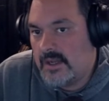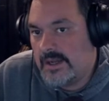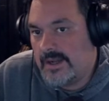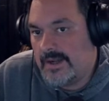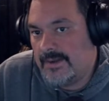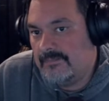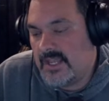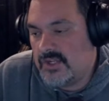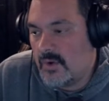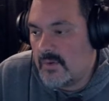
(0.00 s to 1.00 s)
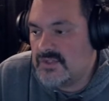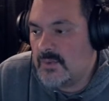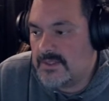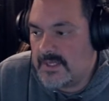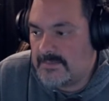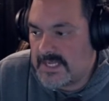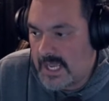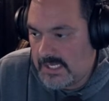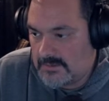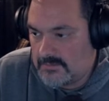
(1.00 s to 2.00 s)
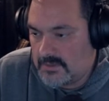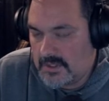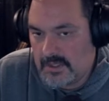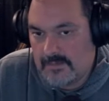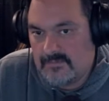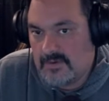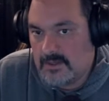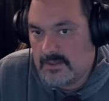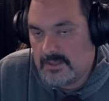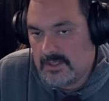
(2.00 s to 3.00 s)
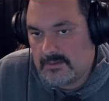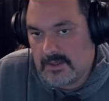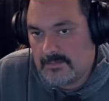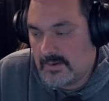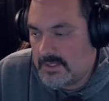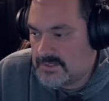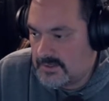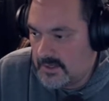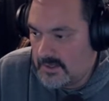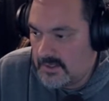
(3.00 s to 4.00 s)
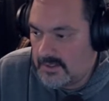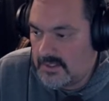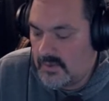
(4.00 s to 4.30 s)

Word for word: um, and you always want them tight um, very, they're, they're pretty snug and